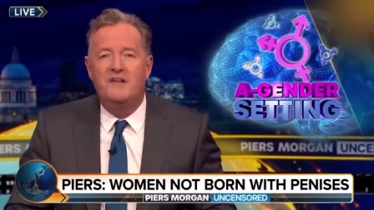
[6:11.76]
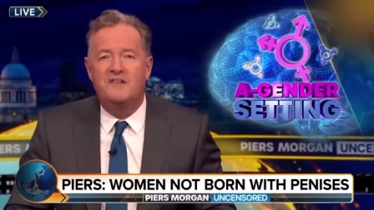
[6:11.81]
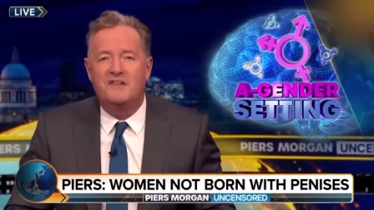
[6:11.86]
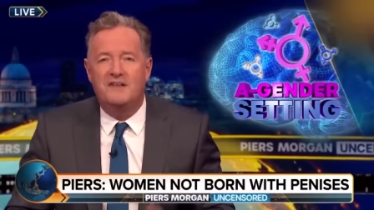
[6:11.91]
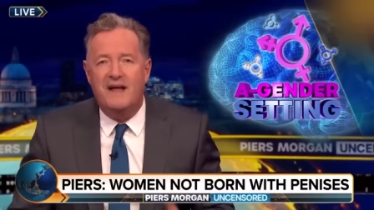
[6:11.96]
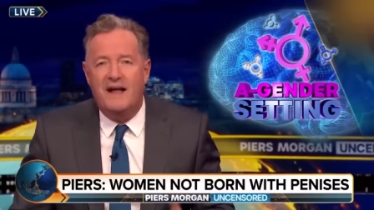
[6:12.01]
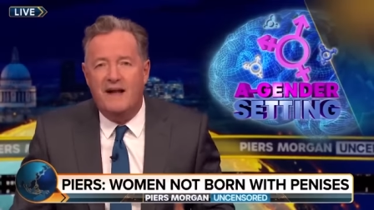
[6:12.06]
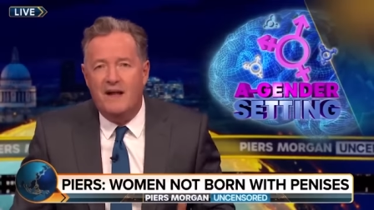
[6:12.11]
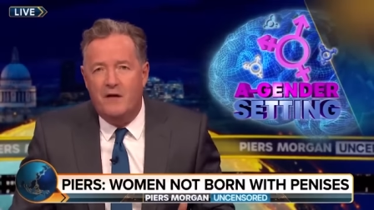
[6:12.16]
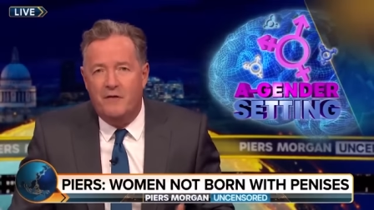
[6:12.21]
is
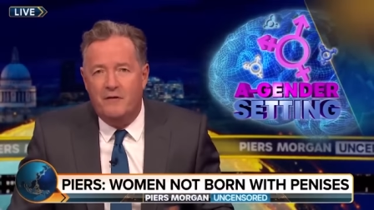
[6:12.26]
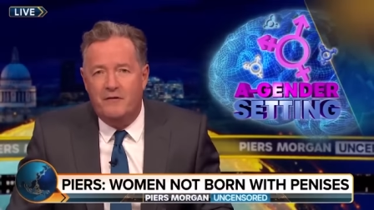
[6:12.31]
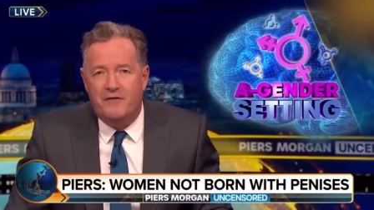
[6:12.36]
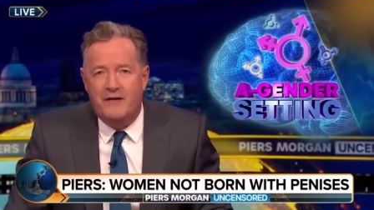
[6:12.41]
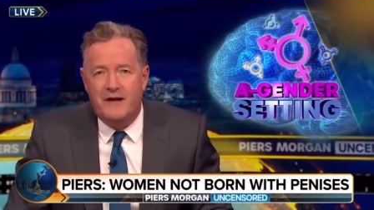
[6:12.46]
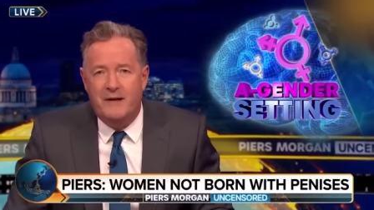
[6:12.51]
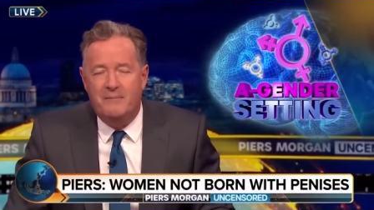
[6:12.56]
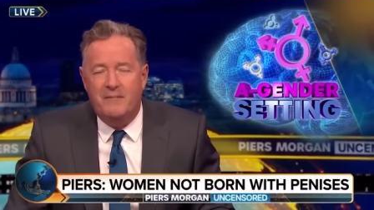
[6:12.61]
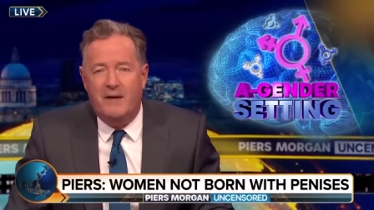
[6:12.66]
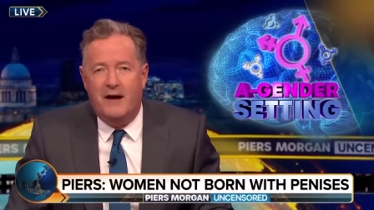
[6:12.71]
an adult
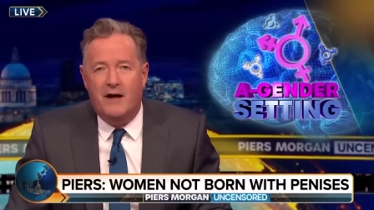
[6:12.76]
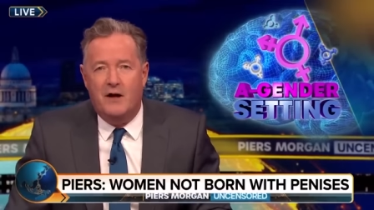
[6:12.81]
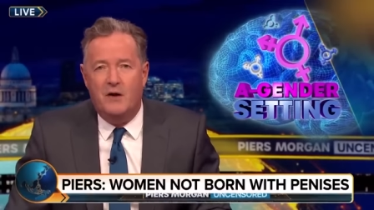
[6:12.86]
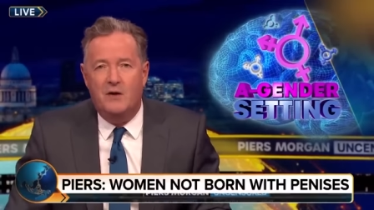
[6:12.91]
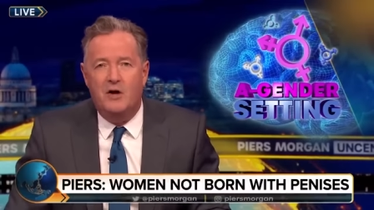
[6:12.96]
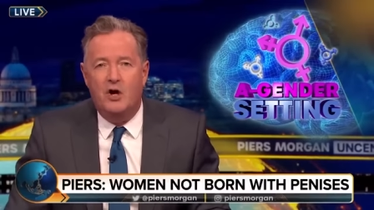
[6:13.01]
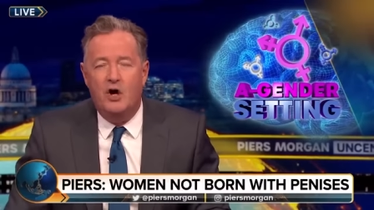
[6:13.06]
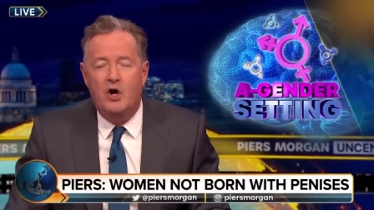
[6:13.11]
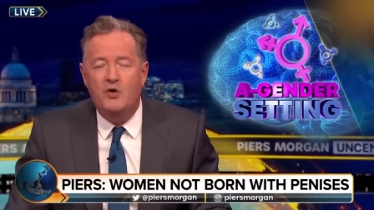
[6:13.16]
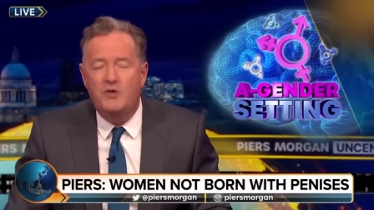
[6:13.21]

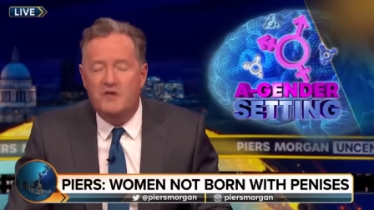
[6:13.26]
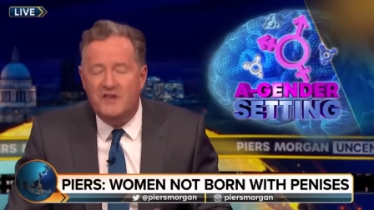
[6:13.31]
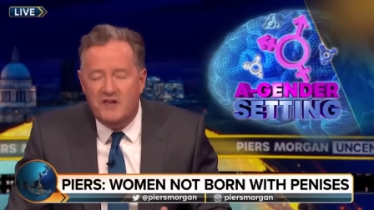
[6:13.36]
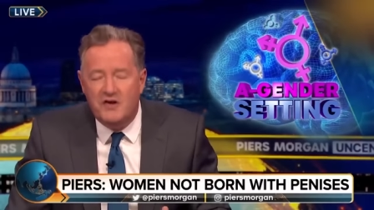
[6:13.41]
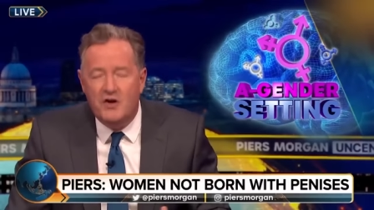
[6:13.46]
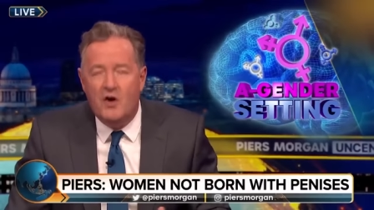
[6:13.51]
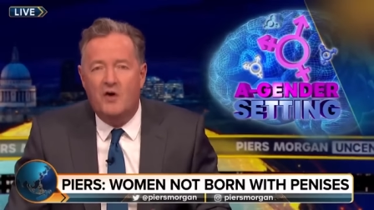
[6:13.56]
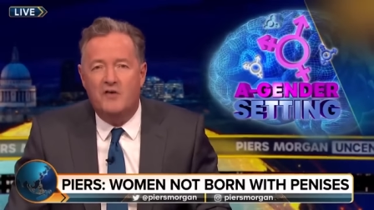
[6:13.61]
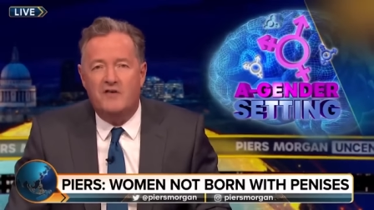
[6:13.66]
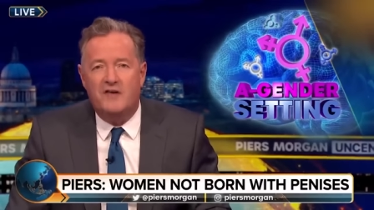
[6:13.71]
female who does
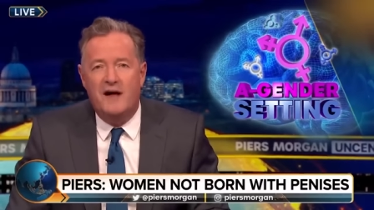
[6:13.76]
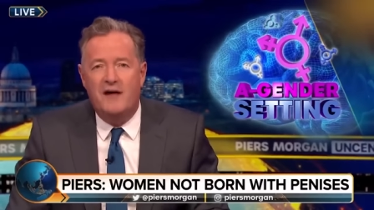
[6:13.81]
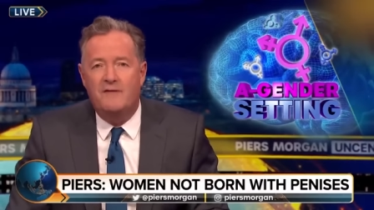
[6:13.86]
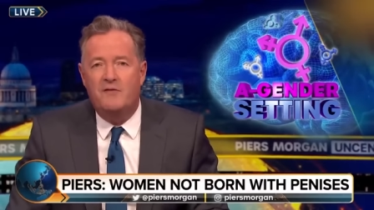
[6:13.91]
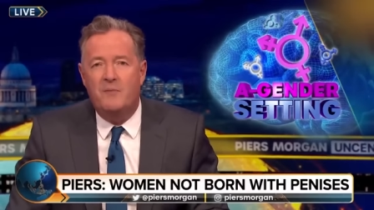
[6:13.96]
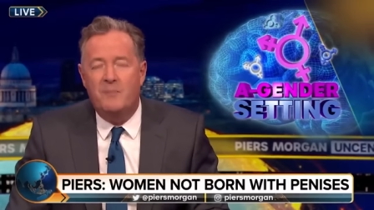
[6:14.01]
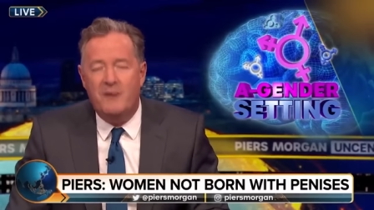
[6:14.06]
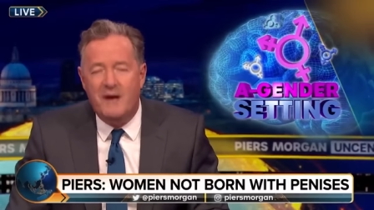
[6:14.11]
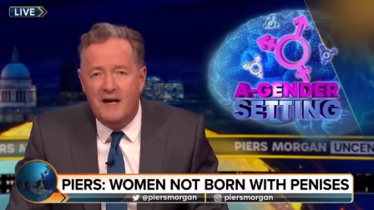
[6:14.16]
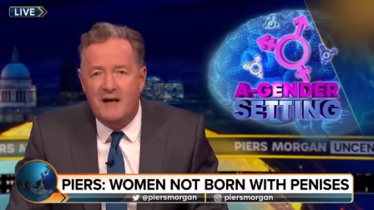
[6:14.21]
not have
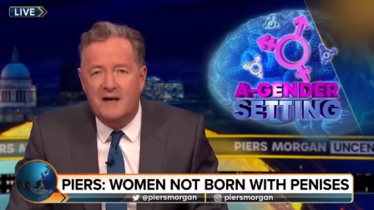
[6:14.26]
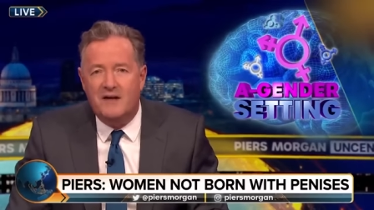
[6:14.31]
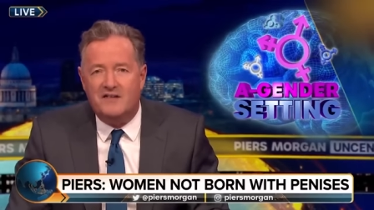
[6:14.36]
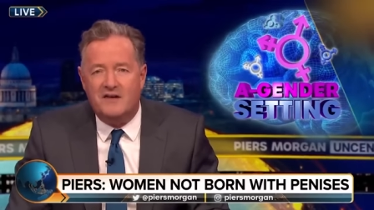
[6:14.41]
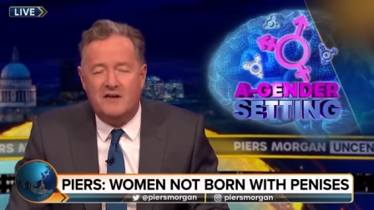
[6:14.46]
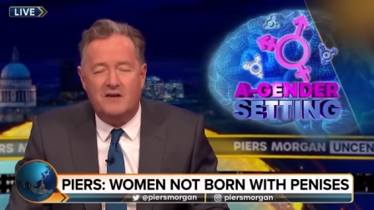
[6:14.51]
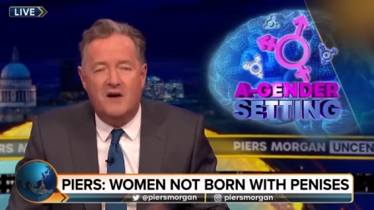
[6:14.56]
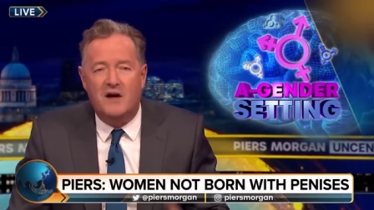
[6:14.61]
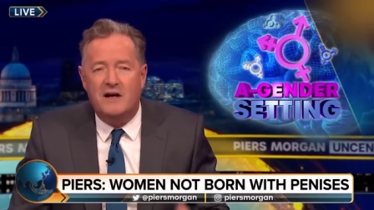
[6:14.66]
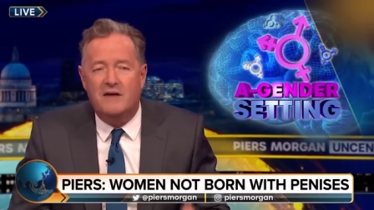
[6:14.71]
a penis.
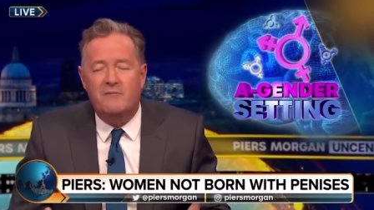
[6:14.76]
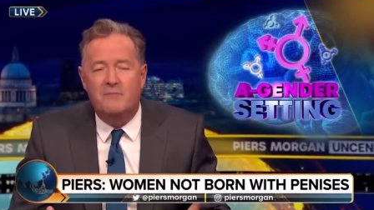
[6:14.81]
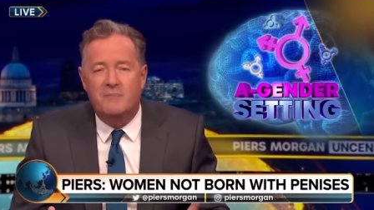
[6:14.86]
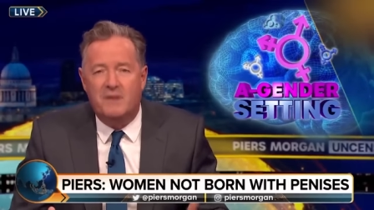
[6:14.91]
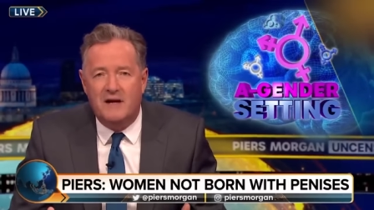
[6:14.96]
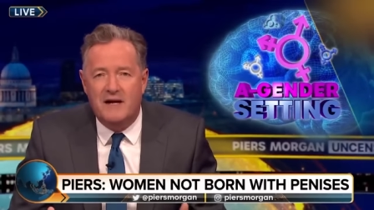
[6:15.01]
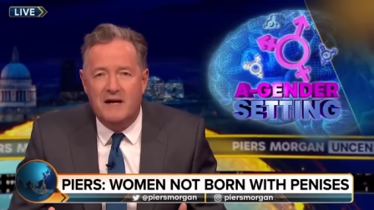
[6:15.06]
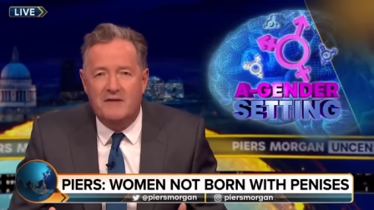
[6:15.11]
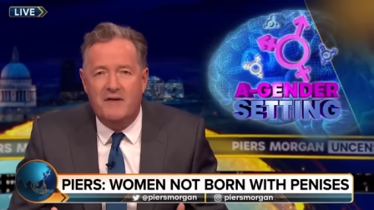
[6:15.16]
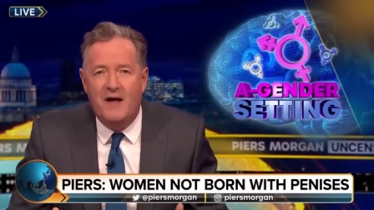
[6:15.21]
I can't even
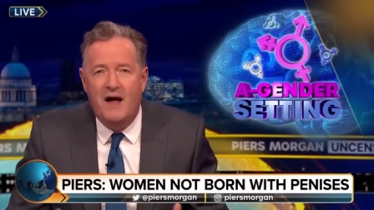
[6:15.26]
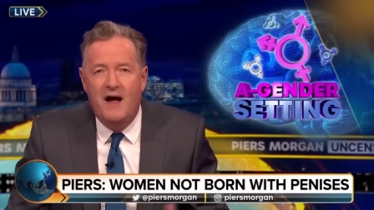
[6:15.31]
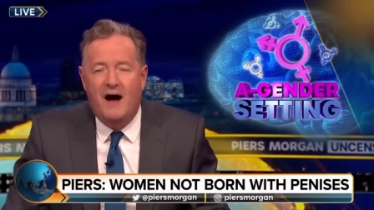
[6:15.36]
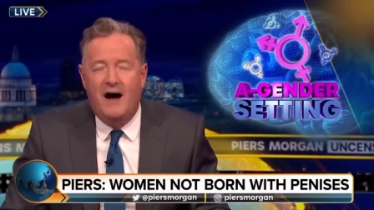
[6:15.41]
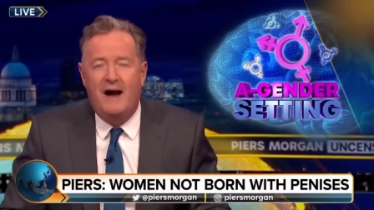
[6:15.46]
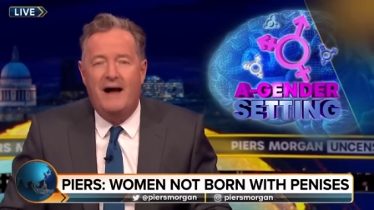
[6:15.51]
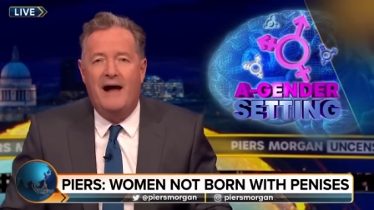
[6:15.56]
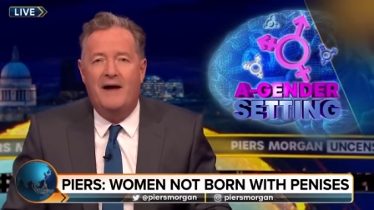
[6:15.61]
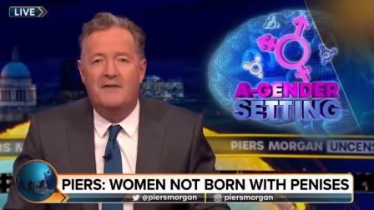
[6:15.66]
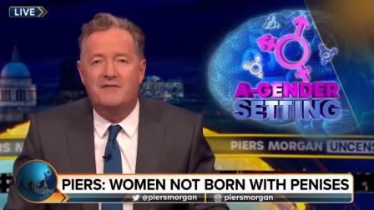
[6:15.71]
believe
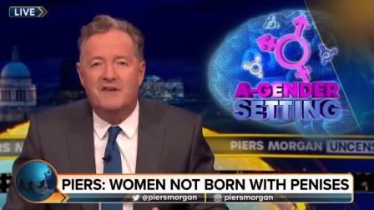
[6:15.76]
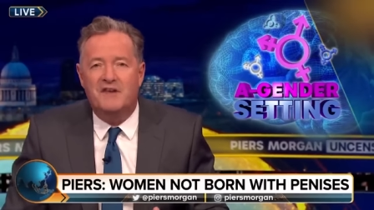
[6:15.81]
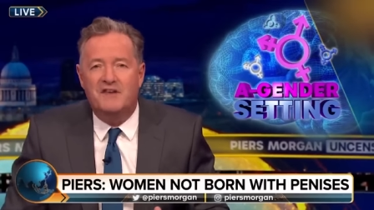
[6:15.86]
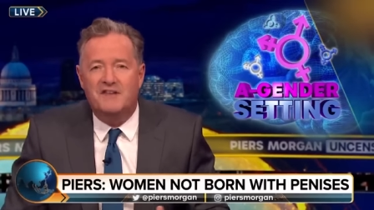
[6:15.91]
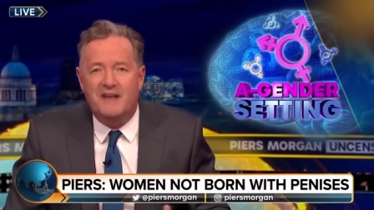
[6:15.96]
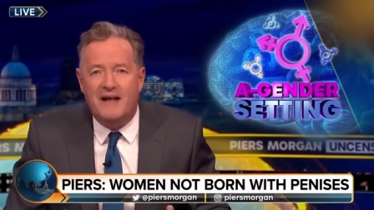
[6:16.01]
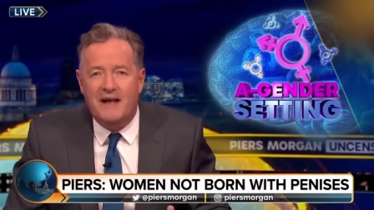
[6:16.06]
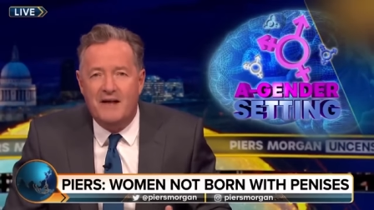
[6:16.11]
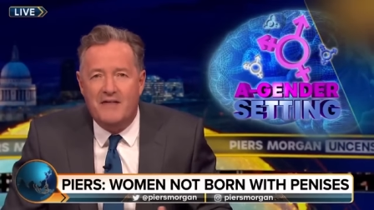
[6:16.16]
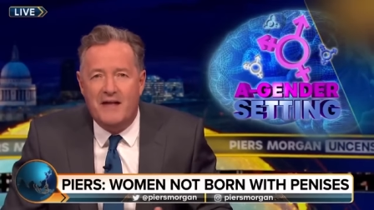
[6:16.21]
I have to
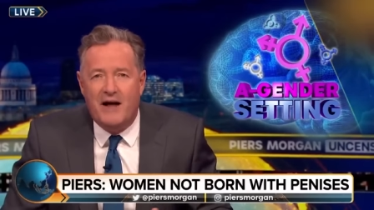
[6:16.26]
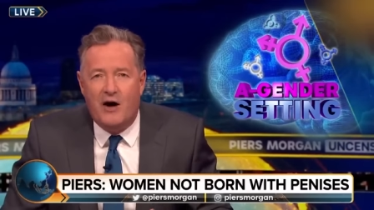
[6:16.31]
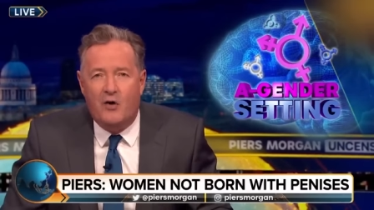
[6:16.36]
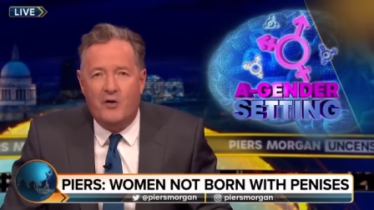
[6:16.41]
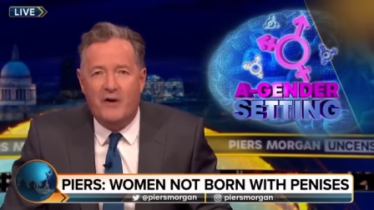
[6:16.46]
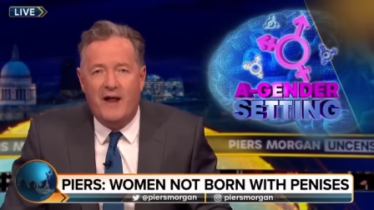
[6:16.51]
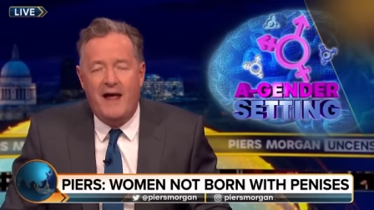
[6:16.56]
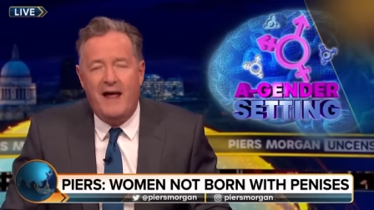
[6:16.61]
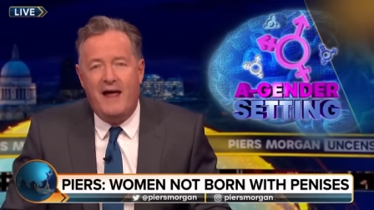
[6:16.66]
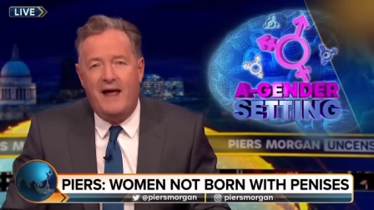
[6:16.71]
say that
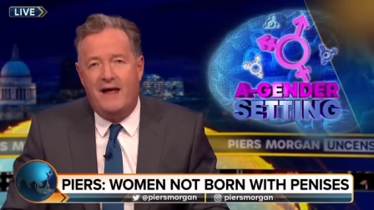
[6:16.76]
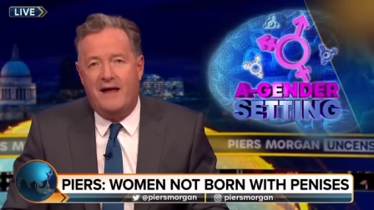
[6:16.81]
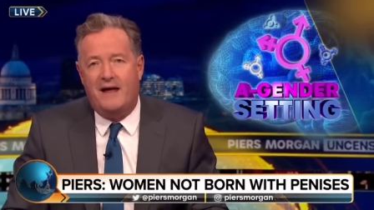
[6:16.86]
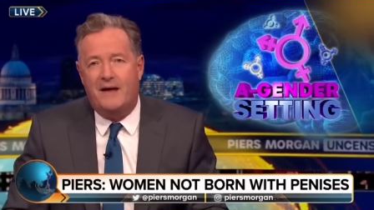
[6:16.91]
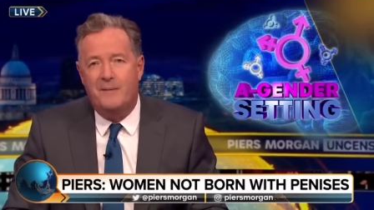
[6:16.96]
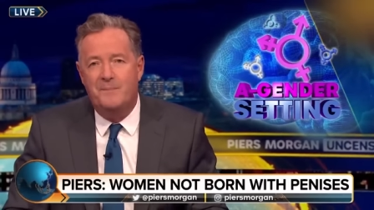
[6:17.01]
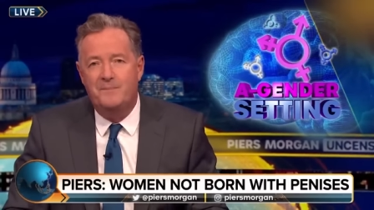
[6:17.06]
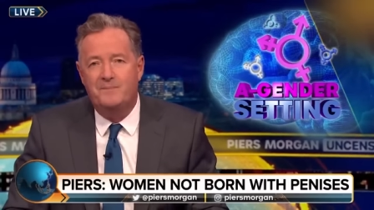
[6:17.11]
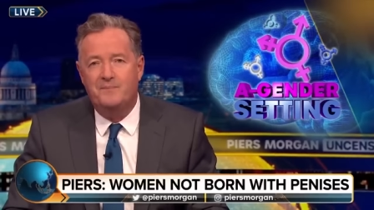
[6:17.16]
on air.